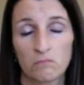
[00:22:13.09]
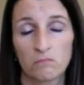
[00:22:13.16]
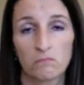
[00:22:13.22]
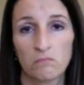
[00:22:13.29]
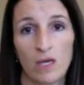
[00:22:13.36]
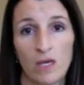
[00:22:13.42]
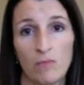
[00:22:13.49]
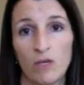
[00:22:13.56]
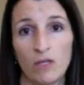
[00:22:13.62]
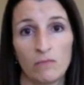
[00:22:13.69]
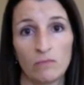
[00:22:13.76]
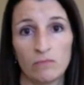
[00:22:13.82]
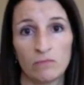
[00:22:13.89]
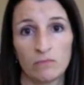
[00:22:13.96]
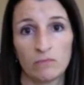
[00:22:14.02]
Maybe.
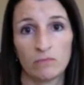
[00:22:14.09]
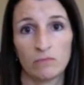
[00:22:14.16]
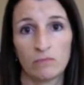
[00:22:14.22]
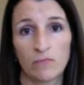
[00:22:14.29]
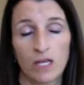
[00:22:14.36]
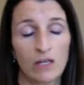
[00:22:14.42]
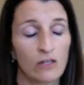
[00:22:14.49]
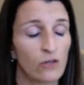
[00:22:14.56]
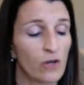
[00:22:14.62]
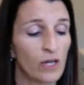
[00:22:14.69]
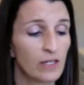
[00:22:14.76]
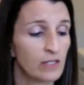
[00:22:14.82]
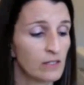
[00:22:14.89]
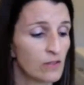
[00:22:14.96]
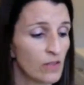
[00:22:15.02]
I don't know. I
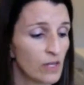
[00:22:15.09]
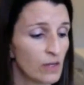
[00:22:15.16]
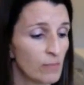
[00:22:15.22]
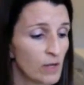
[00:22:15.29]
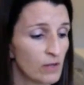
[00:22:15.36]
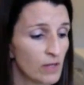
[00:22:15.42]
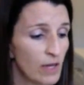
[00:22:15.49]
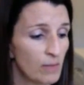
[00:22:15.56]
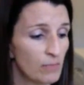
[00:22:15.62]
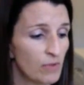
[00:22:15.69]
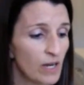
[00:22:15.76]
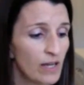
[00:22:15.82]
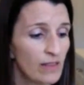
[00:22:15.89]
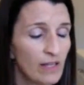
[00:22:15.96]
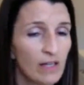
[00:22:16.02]
need to think about that. But
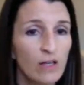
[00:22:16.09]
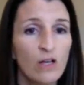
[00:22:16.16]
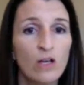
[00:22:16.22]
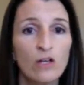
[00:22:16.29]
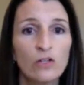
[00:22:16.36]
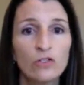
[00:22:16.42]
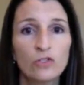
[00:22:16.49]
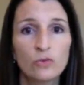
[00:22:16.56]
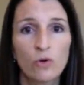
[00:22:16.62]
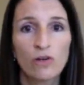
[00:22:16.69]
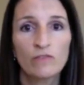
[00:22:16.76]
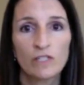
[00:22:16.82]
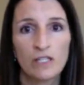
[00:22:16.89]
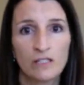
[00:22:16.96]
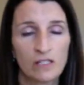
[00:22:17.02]
I think 12
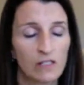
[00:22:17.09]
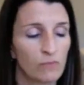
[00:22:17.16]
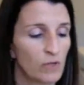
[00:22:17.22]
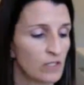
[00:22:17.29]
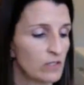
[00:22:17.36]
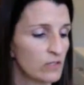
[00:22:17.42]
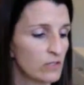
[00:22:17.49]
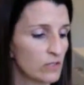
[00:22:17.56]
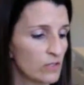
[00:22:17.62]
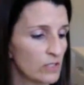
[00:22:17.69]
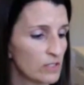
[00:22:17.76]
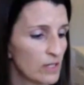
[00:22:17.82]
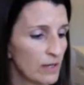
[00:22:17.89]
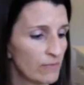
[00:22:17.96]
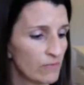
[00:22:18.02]
to 18 months is a good
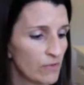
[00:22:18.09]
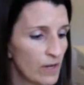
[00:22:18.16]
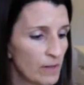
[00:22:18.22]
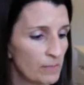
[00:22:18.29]
time frame.